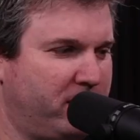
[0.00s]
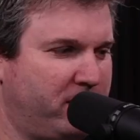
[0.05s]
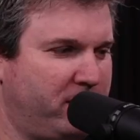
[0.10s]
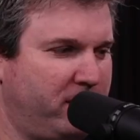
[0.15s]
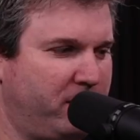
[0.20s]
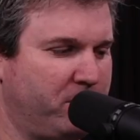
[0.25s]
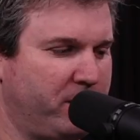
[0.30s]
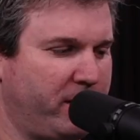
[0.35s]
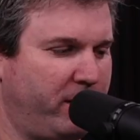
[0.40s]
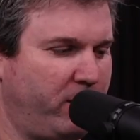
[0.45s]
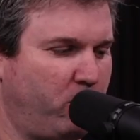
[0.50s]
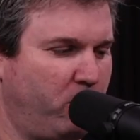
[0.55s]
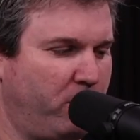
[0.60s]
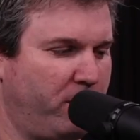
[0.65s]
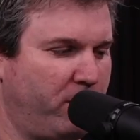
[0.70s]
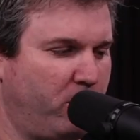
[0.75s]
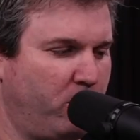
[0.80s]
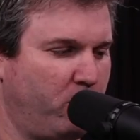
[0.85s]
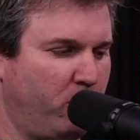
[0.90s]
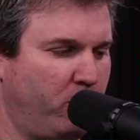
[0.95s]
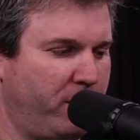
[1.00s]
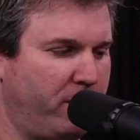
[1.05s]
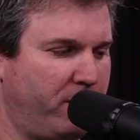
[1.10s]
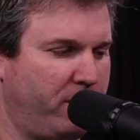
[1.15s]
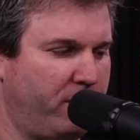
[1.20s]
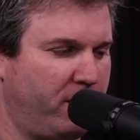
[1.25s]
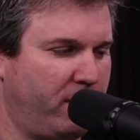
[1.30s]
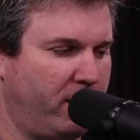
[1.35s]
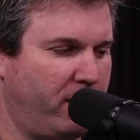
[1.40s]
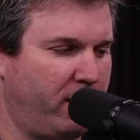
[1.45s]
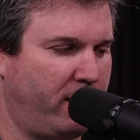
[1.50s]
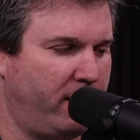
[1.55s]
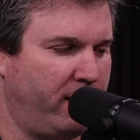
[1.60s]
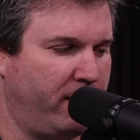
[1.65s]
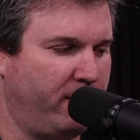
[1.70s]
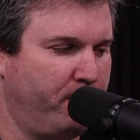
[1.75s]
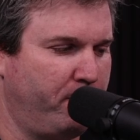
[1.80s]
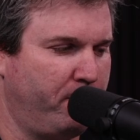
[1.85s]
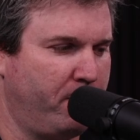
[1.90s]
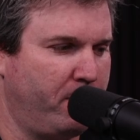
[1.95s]
it seems like with
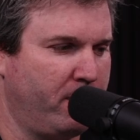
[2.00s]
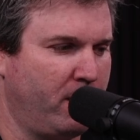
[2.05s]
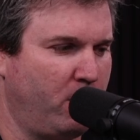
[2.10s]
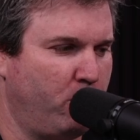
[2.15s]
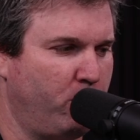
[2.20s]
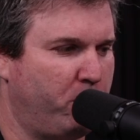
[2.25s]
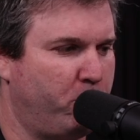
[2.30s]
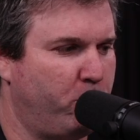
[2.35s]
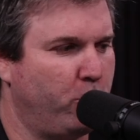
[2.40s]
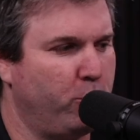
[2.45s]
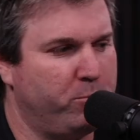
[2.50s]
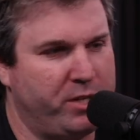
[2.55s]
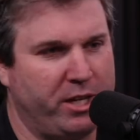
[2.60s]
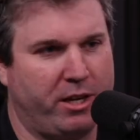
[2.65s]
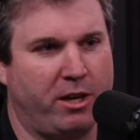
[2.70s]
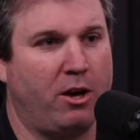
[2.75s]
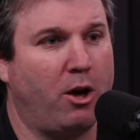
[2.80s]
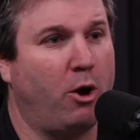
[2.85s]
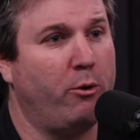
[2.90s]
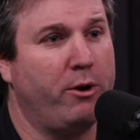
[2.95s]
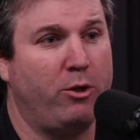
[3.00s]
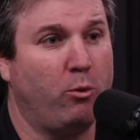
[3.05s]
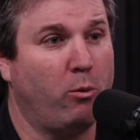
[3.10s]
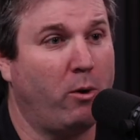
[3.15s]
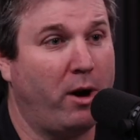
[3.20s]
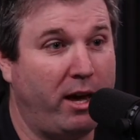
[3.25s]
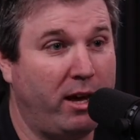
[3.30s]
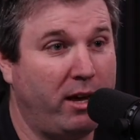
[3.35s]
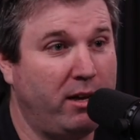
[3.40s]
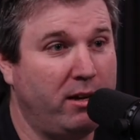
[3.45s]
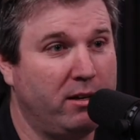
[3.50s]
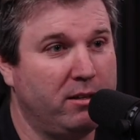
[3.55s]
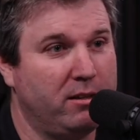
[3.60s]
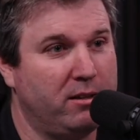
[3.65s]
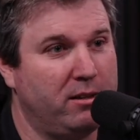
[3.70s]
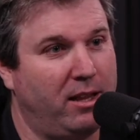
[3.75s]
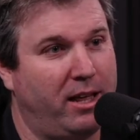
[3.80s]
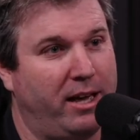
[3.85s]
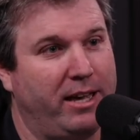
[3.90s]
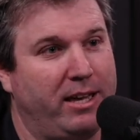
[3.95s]
boobs, it can go either way.
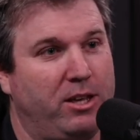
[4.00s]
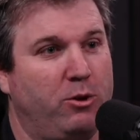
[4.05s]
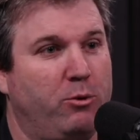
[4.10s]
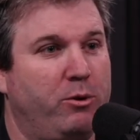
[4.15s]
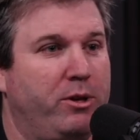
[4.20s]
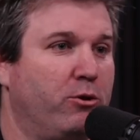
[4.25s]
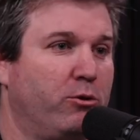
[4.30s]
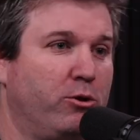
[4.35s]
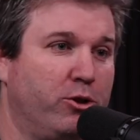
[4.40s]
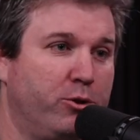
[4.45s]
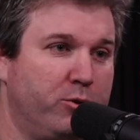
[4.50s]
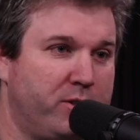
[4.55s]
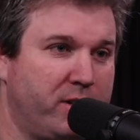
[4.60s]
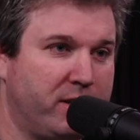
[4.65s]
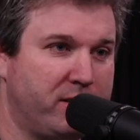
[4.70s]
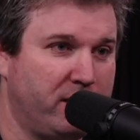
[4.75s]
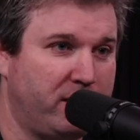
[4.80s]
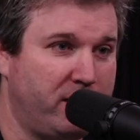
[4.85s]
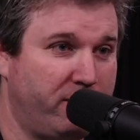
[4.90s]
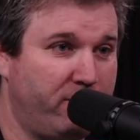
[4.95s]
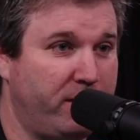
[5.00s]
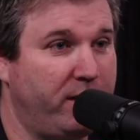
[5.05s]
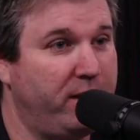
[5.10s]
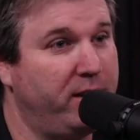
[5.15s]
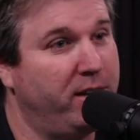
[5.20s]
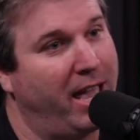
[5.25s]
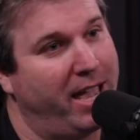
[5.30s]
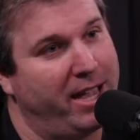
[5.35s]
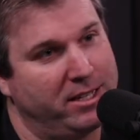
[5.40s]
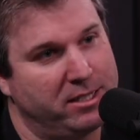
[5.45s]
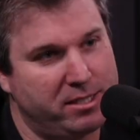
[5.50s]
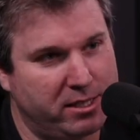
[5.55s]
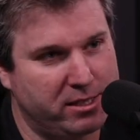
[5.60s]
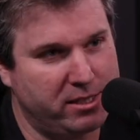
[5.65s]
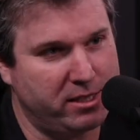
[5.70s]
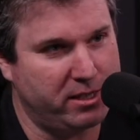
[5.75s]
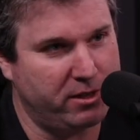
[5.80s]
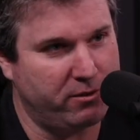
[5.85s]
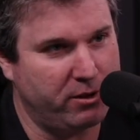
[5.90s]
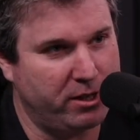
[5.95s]
Like you either lose sensitivity, gain
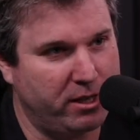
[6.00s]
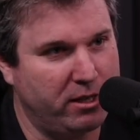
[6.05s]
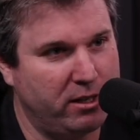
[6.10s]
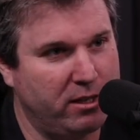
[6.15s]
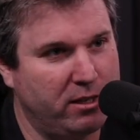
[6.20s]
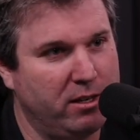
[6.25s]
sensitivity.